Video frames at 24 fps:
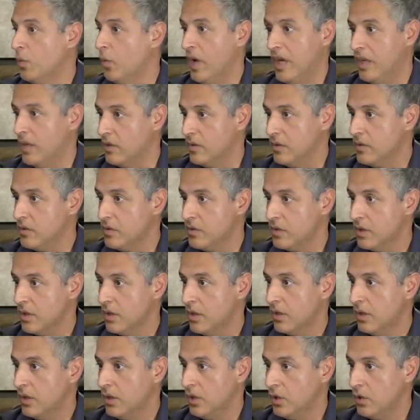wells,
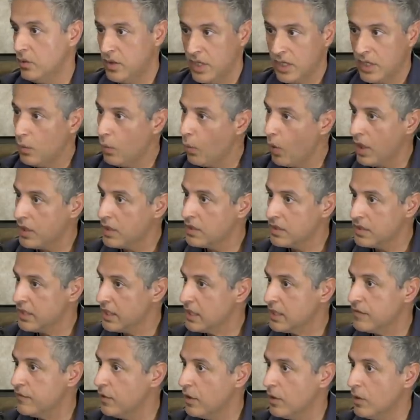you dig 1
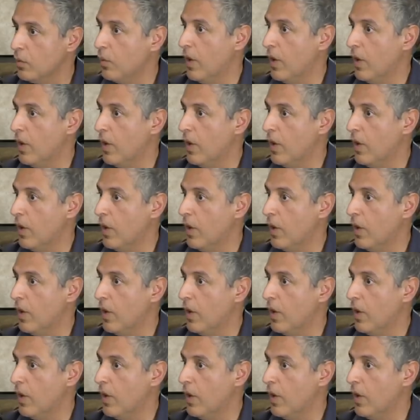6-foot